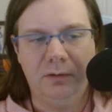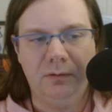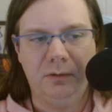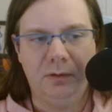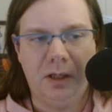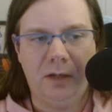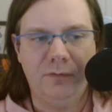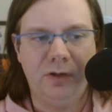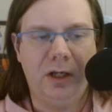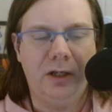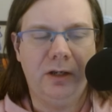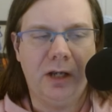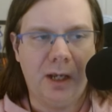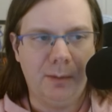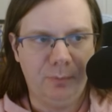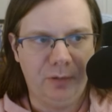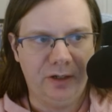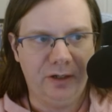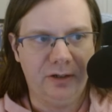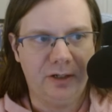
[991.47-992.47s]
of a
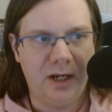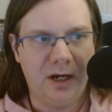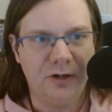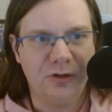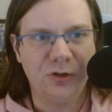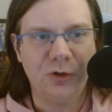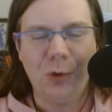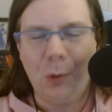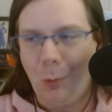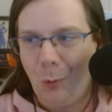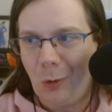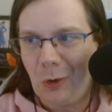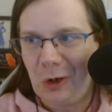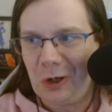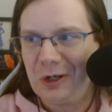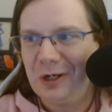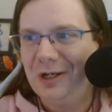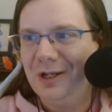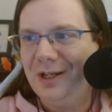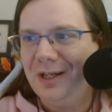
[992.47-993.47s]
non-player character, or
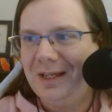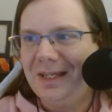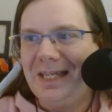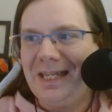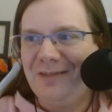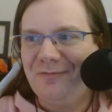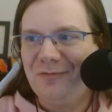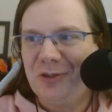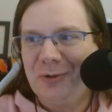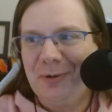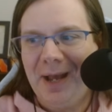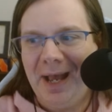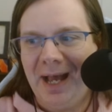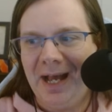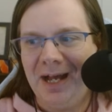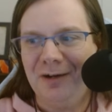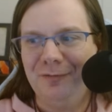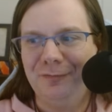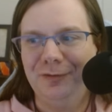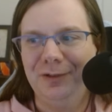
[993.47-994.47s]
if you
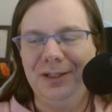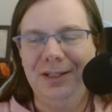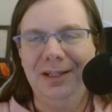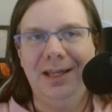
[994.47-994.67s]
have